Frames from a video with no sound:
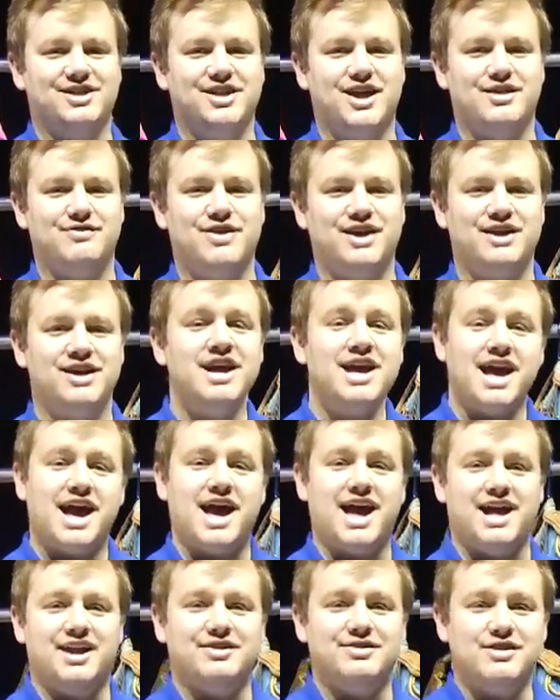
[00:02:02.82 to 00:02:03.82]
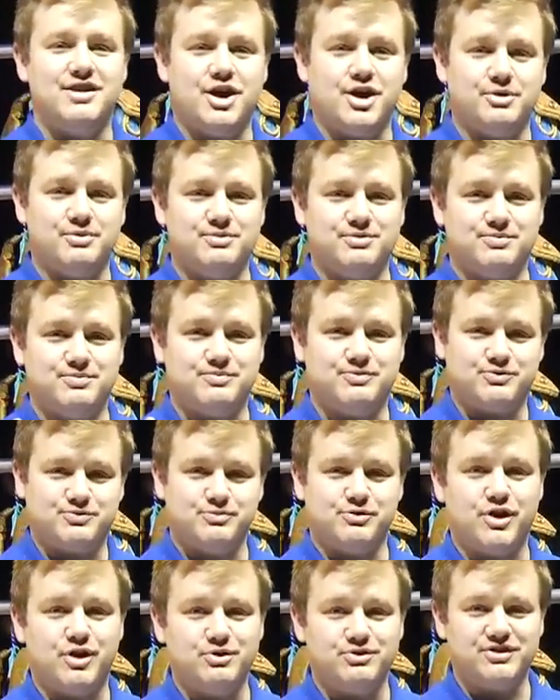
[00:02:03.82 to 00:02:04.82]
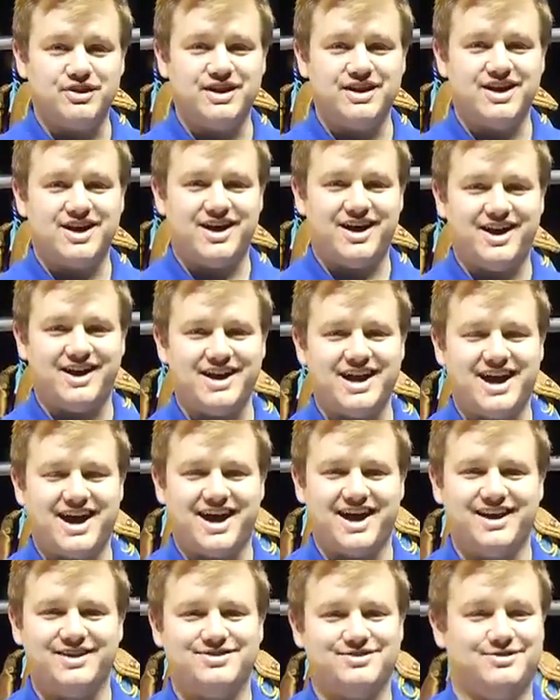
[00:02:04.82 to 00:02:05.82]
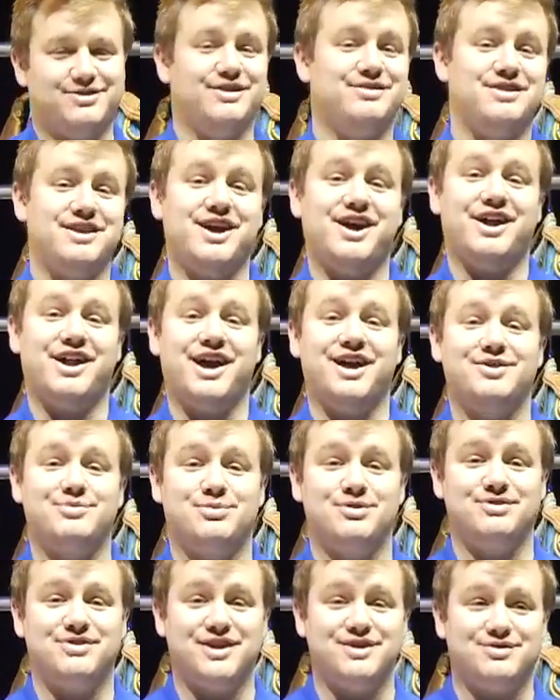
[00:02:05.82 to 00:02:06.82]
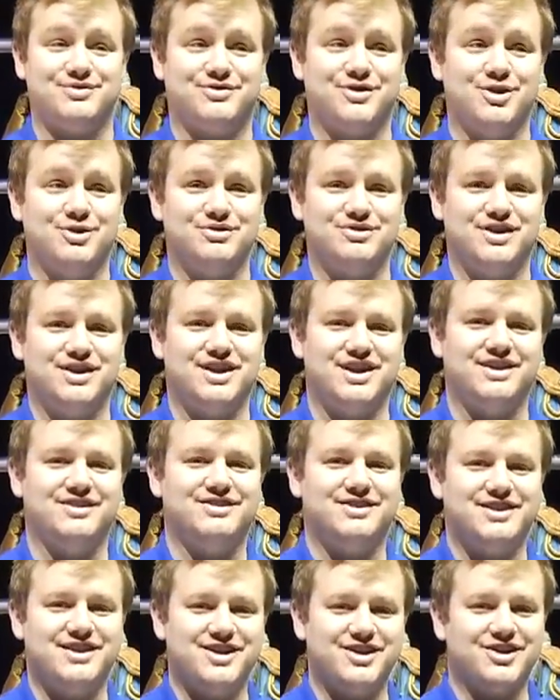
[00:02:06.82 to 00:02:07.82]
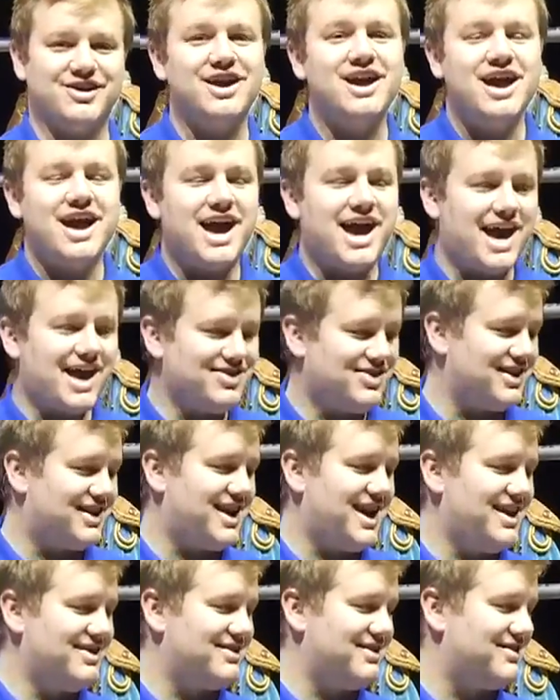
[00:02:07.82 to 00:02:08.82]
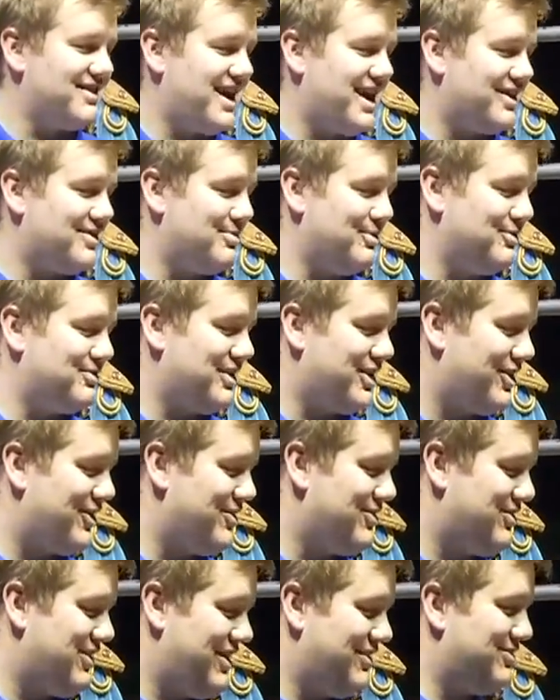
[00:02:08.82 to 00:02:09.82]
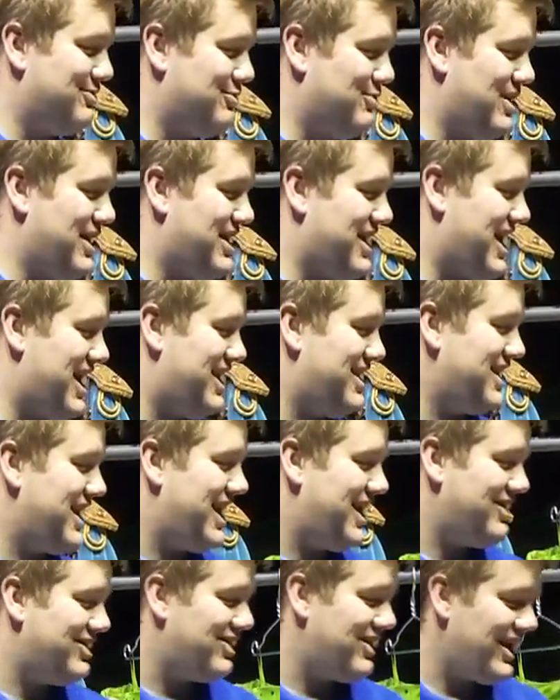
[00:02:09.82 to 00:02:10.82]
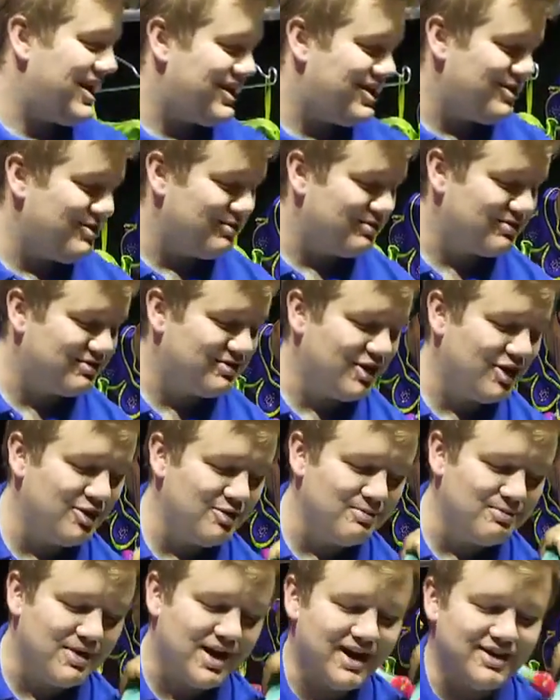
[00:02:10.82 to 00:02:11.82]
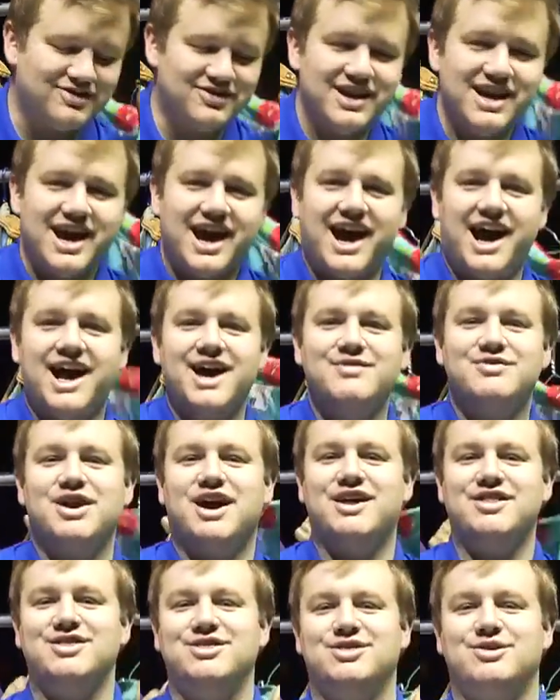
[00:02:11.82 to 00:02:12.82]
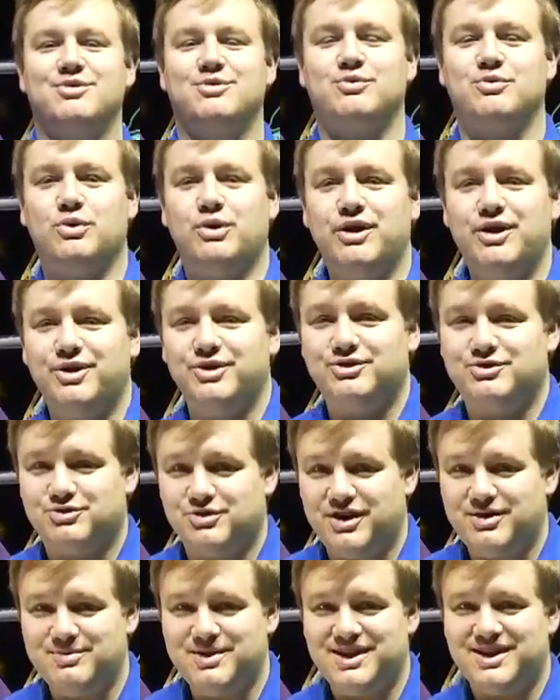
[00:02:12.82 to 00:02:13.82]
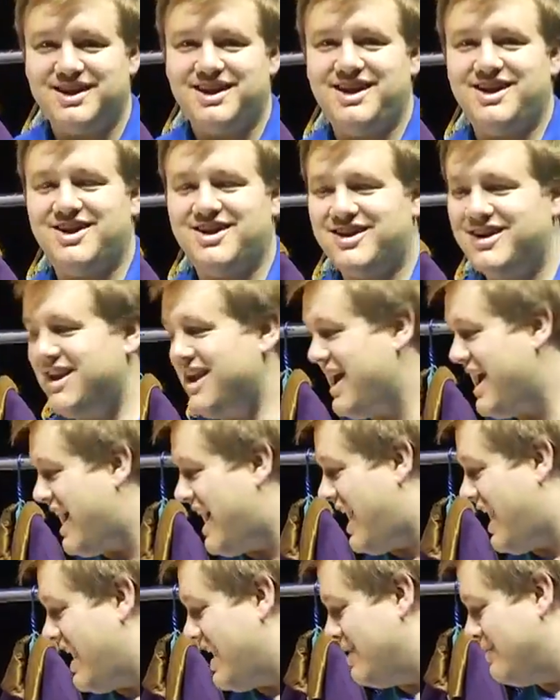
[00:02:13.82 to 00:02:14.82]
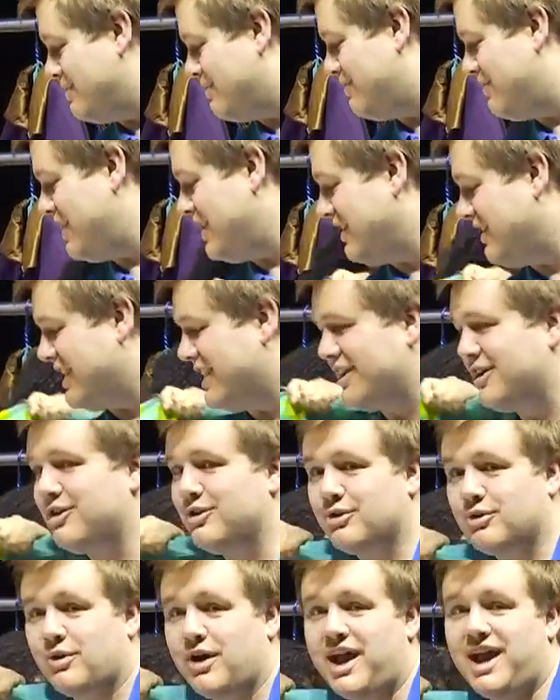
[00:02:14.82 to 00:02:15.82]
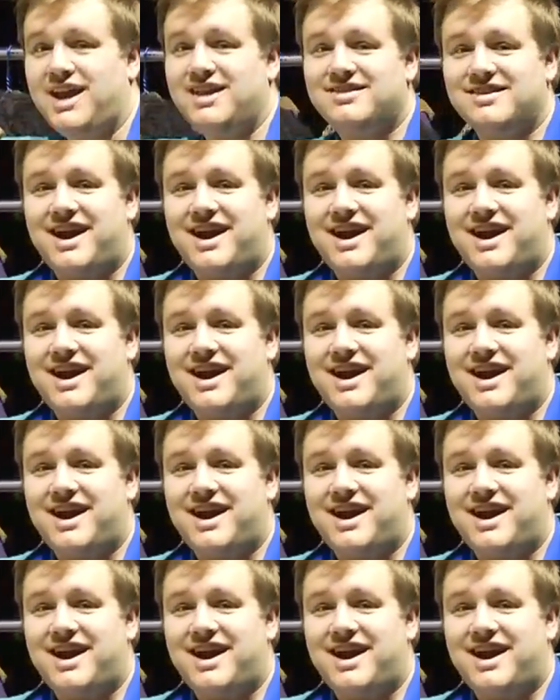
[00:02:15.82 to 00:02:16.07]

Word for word: love it. And no, Frozen on Ice, Disney on Ice presents Frozen is here at the Kansas Expocentre Ready? this weekend. And thank you so much. I've gotten the royal treatment here. I am feeling great.